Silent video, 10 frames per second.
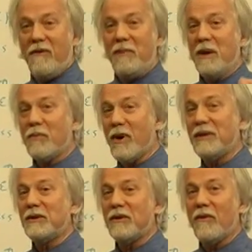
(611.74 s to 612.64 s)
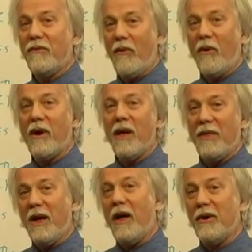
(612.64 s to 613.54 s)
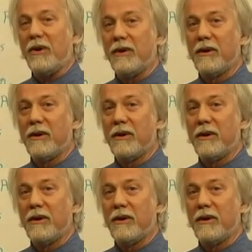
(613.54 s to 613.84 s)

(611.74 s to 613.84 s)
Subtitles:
of being present for the other,